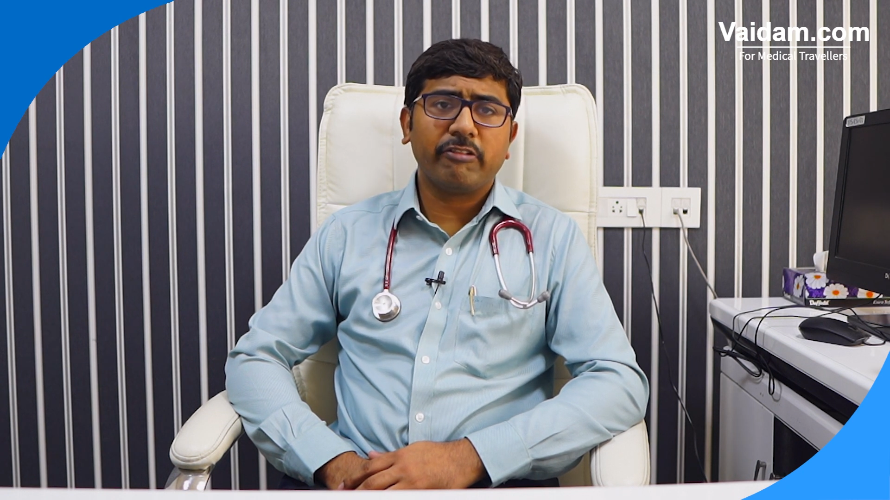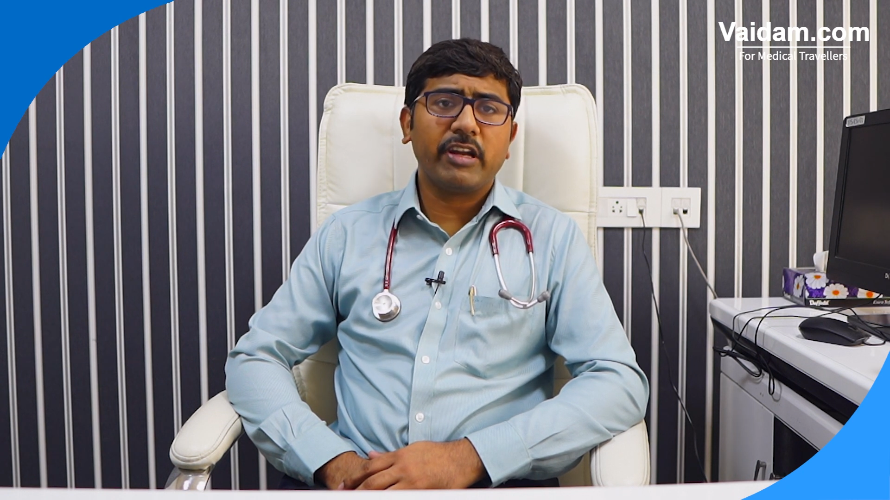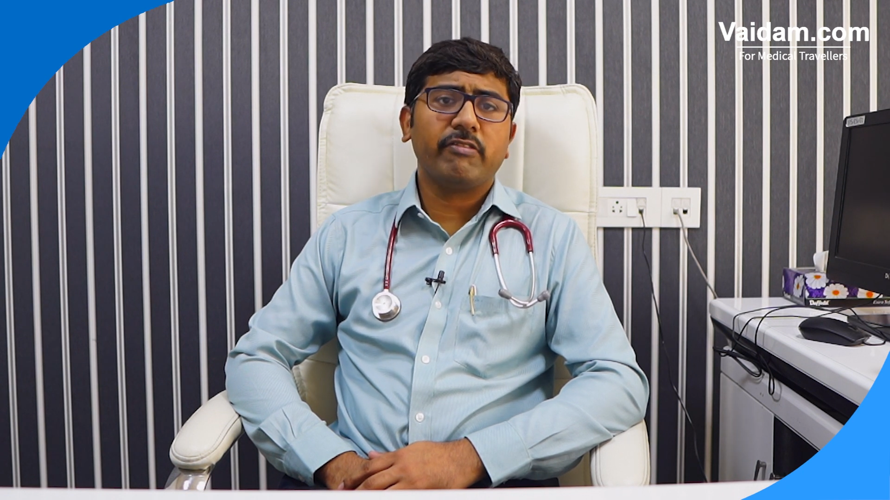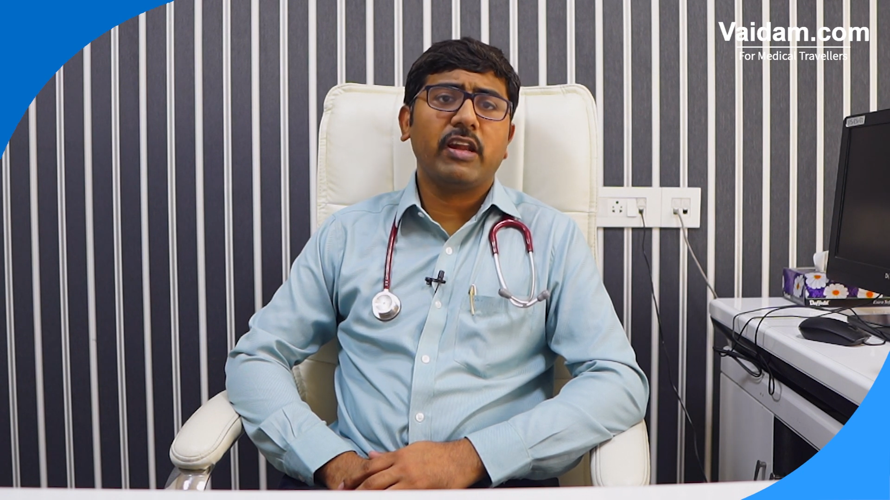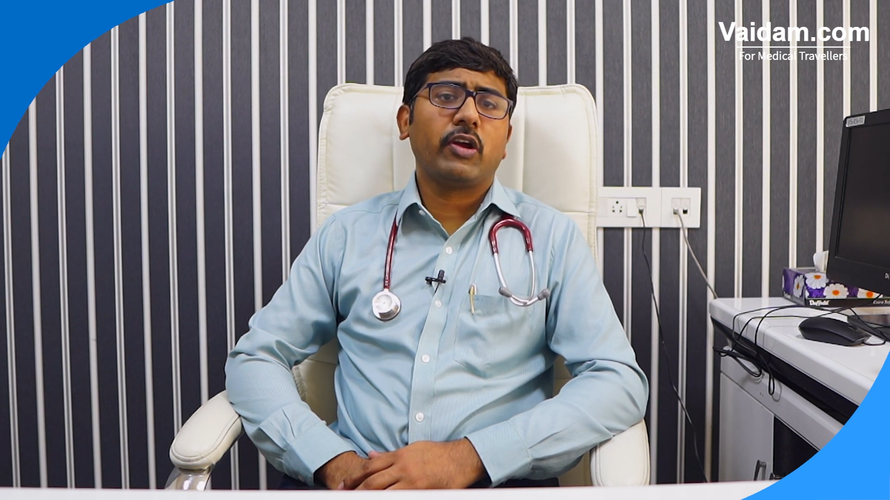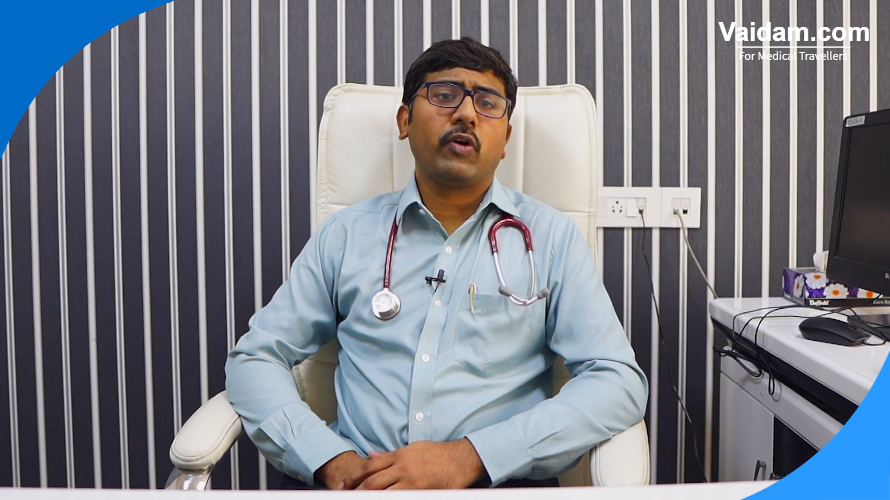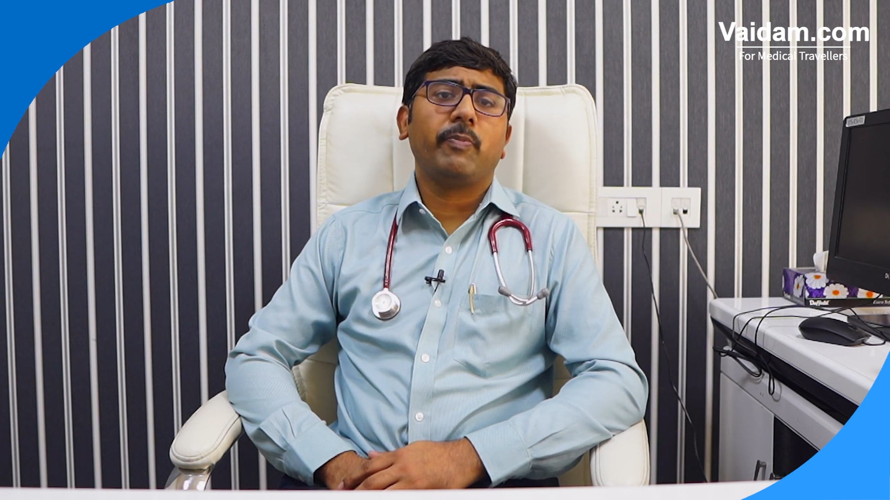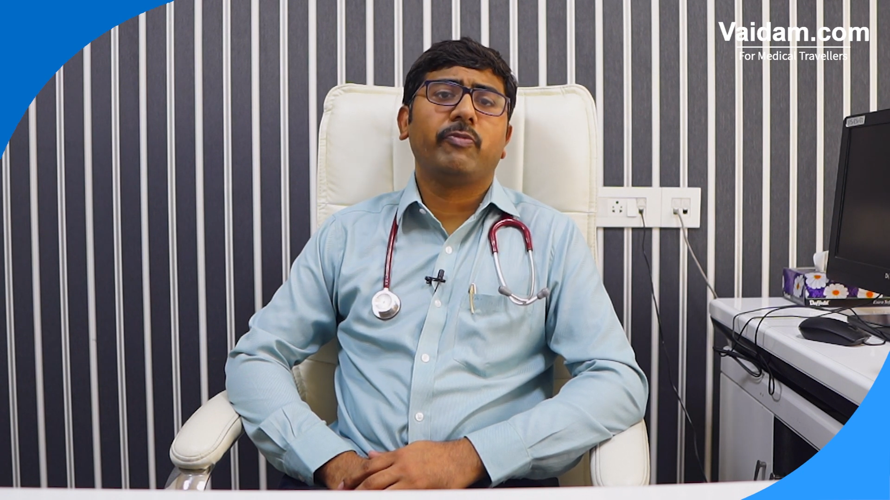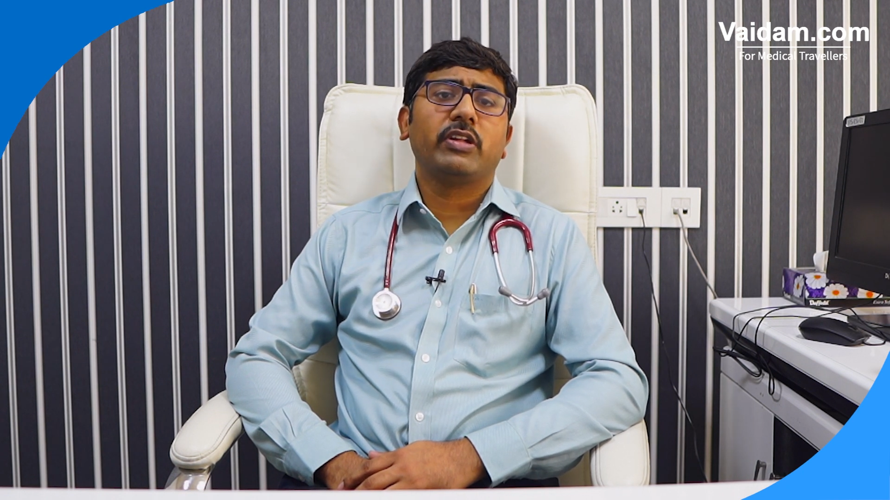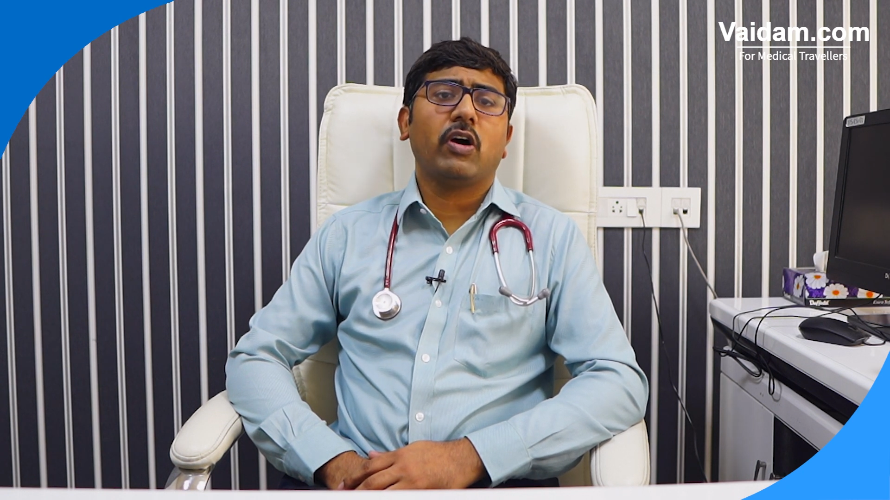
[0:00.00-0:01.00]
very well
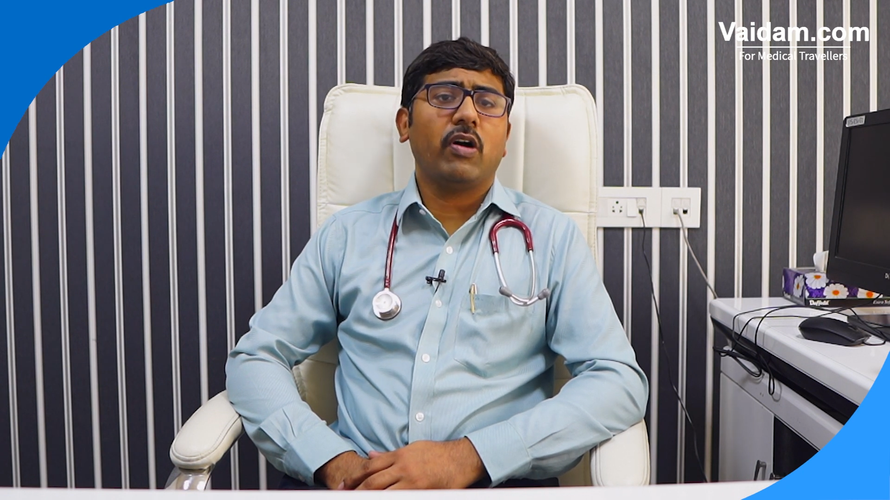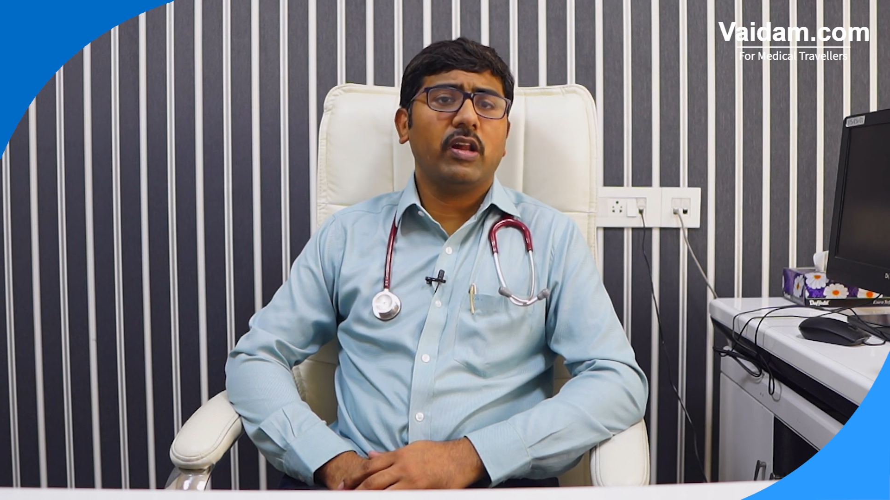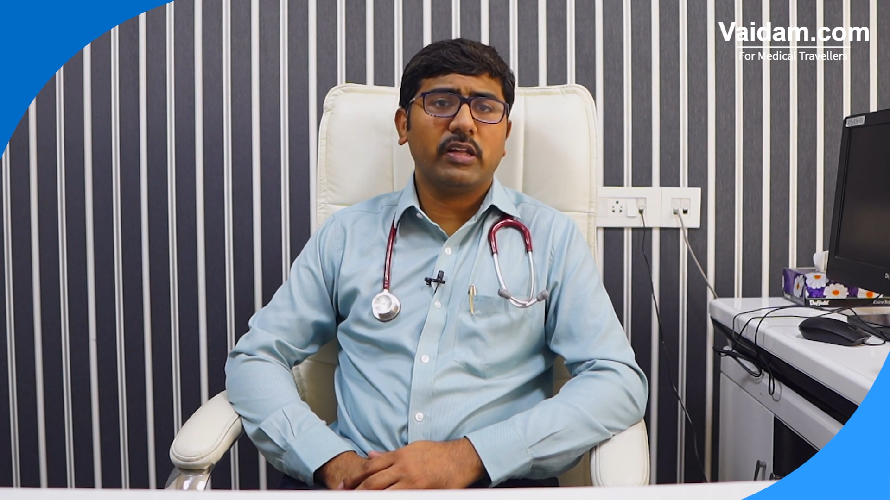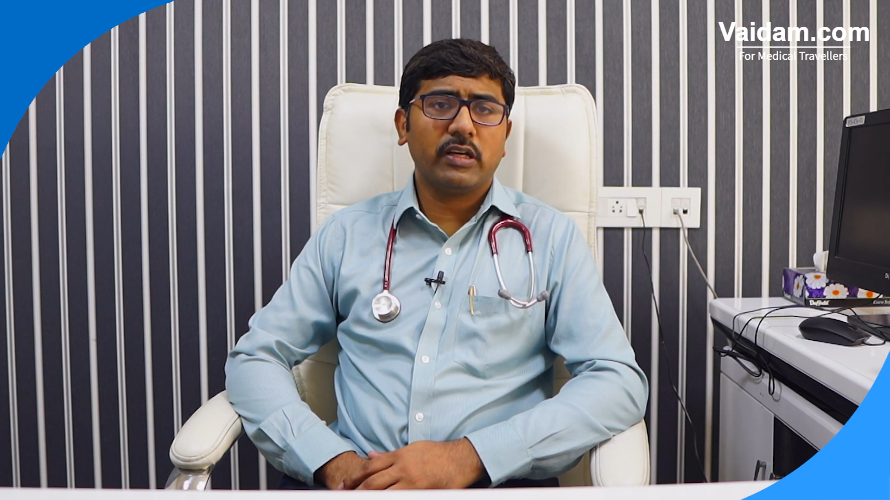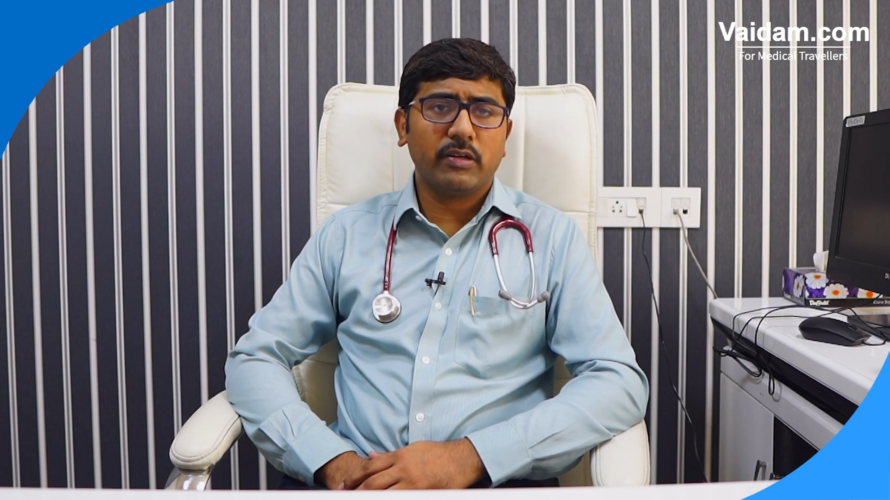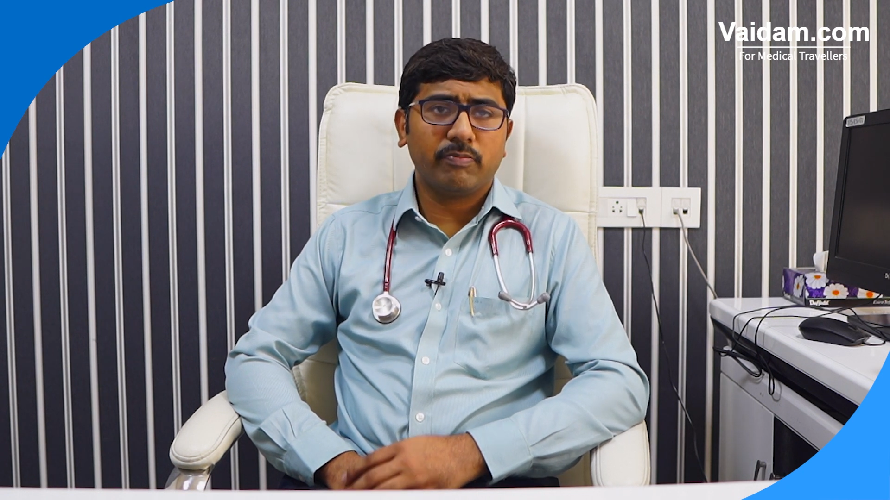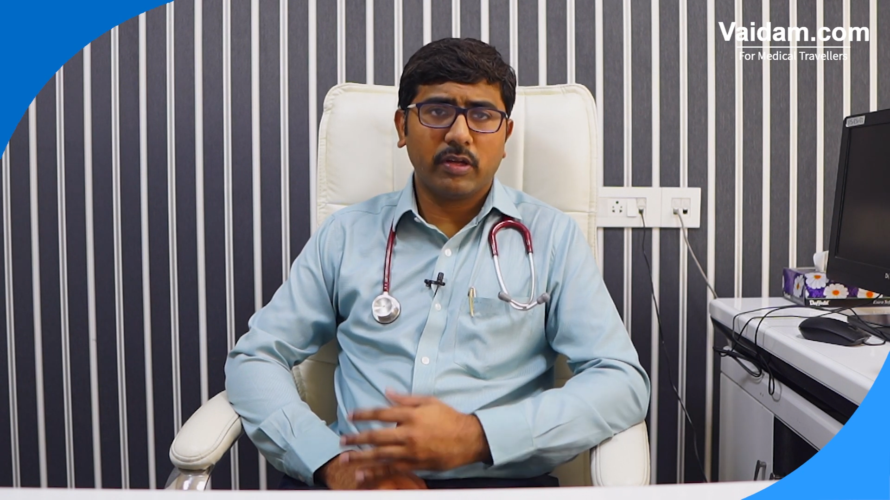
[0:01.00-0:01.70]
equipped with all the